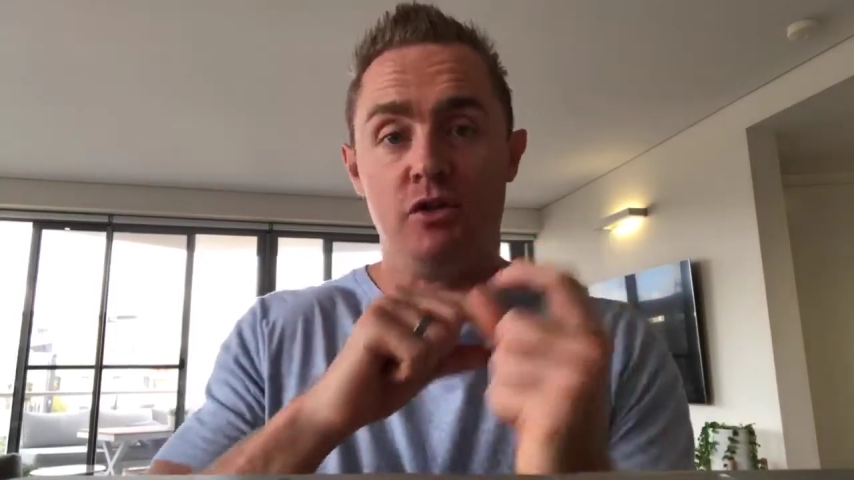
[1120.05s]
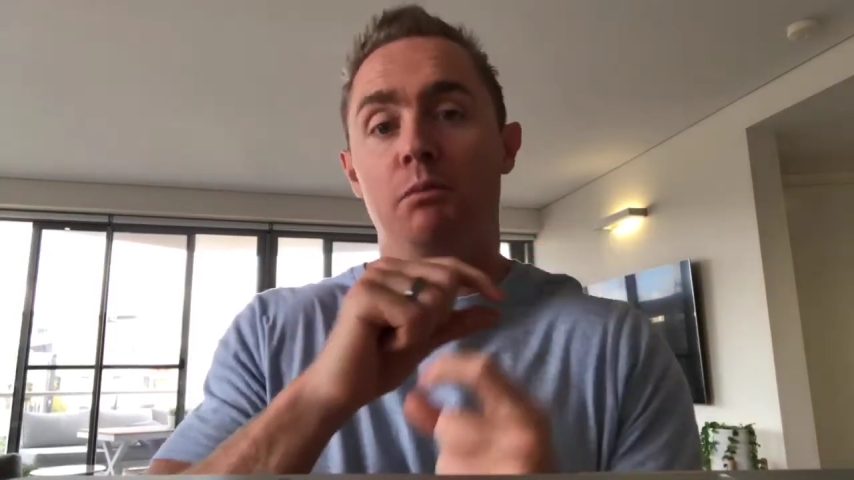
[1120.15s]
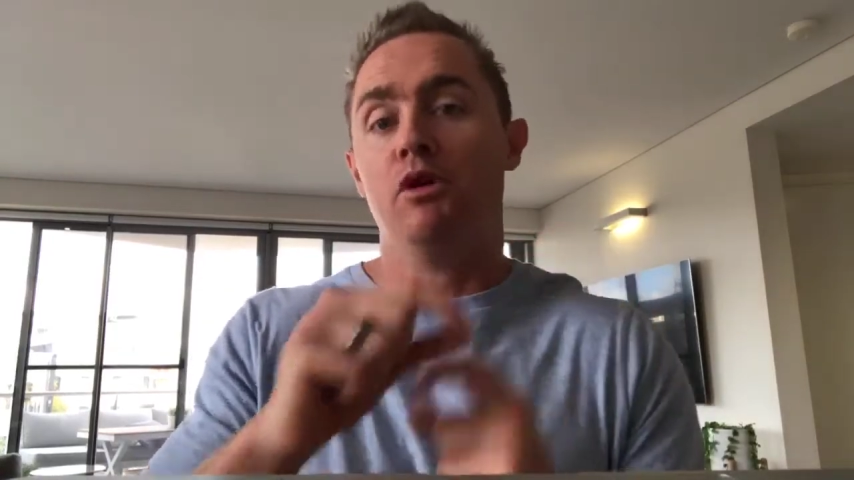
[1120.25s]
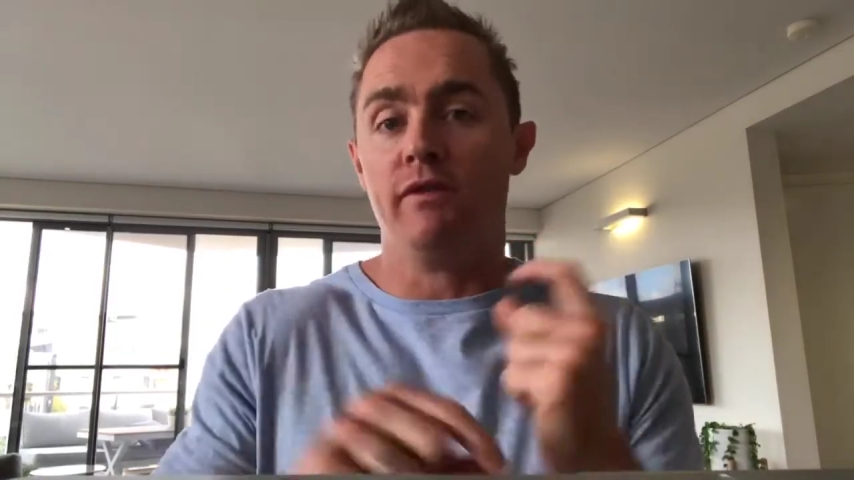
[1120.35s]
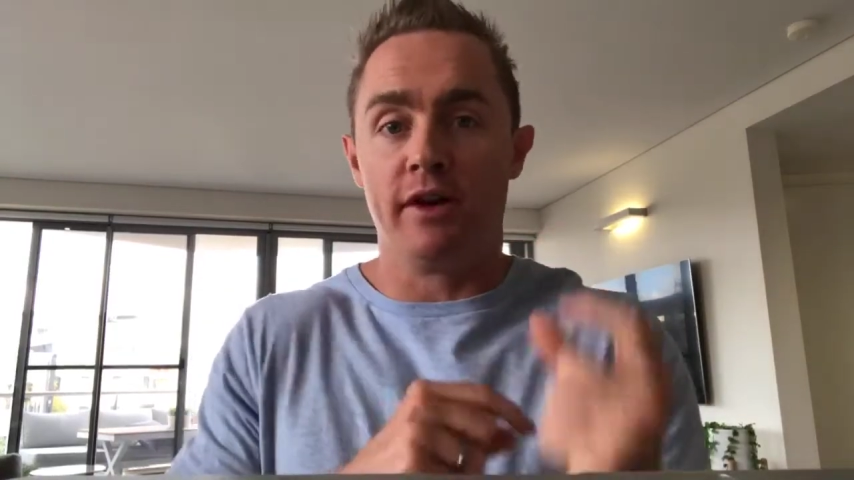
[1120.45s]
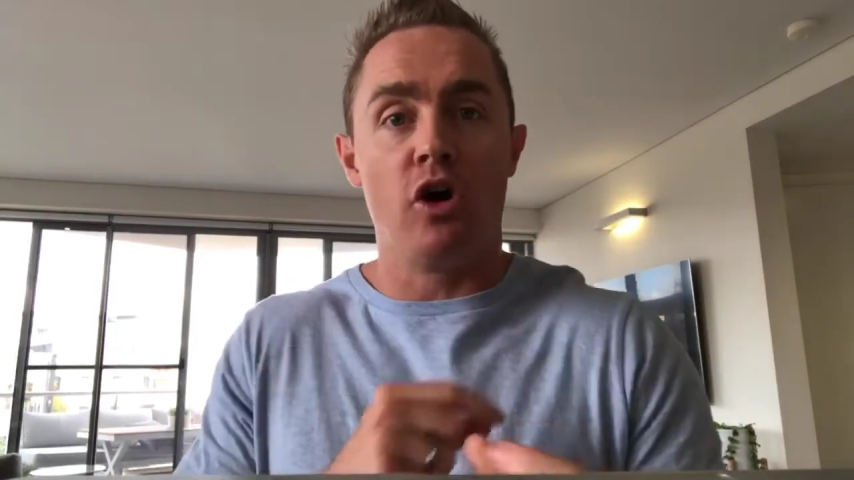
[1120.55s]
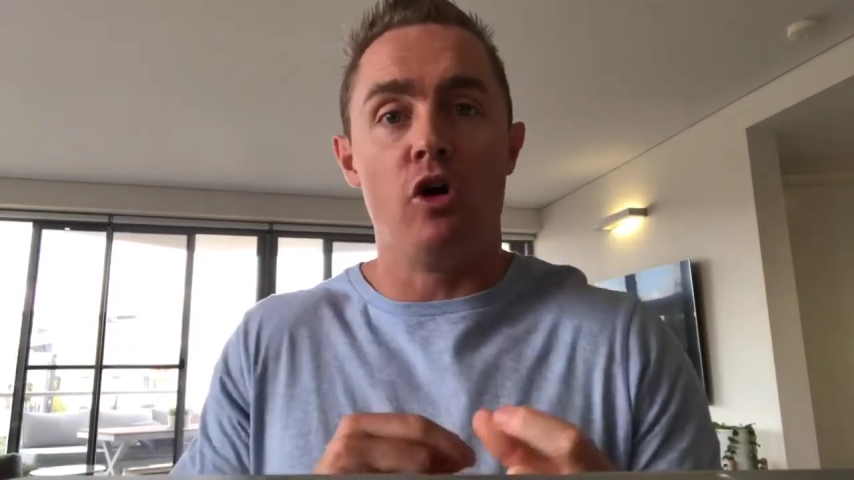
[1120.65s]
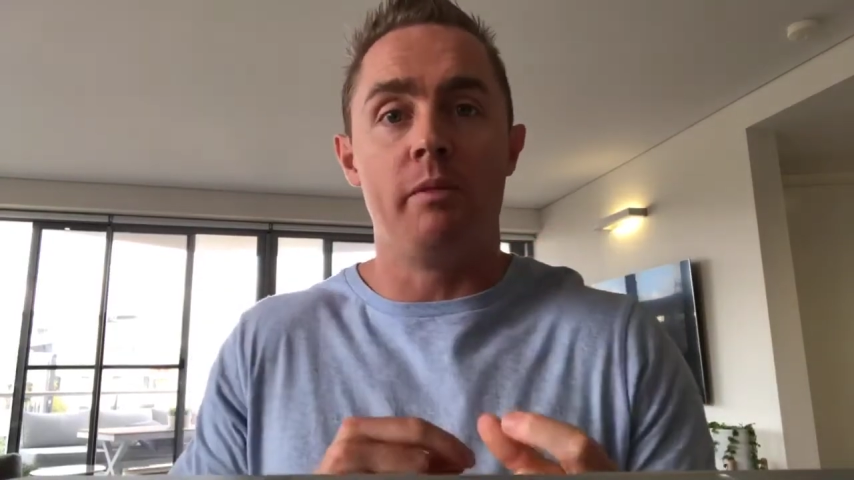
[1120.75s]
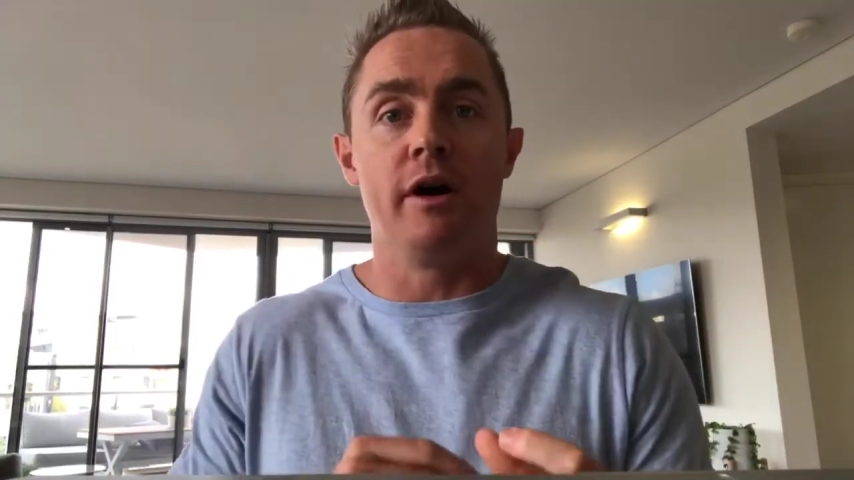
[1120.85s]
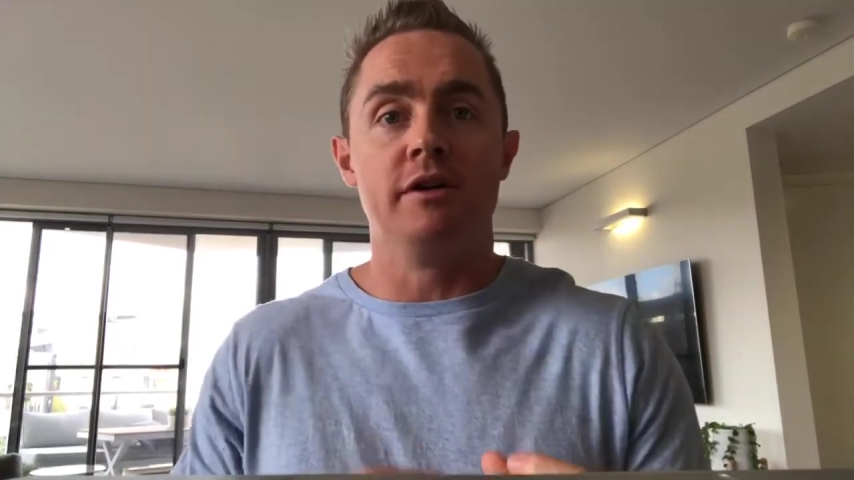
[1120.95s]
move the
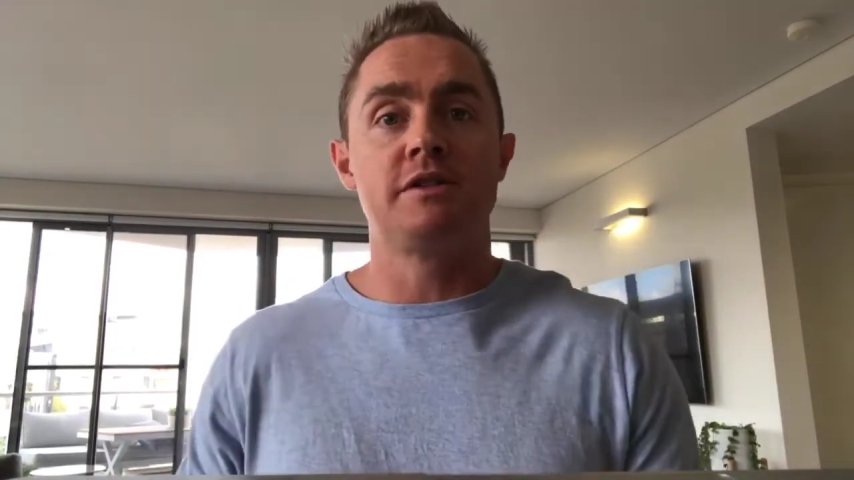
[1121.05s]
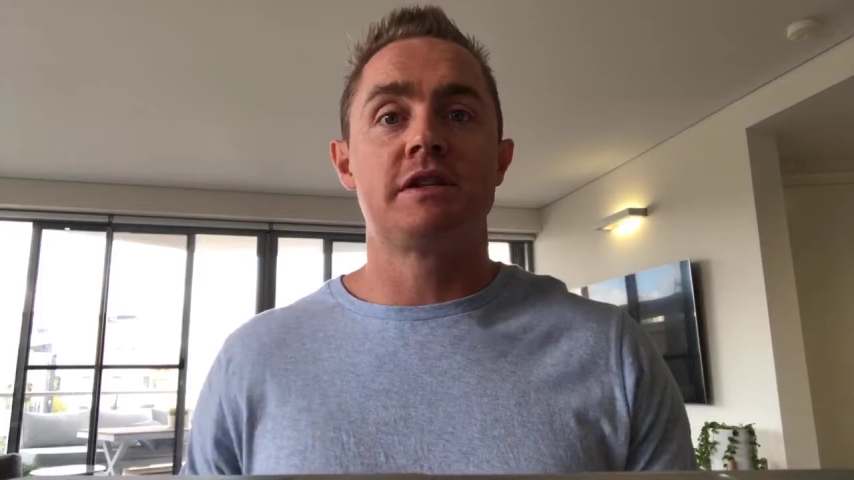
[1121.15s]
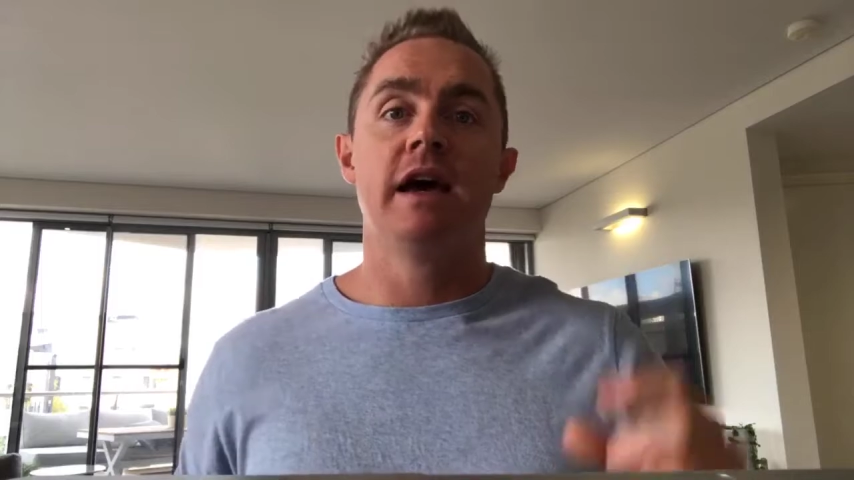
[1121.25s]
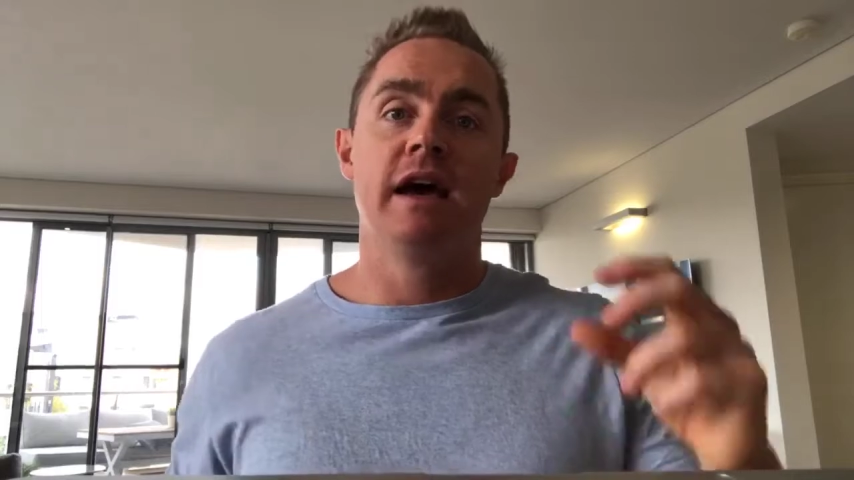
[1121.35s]
goalposts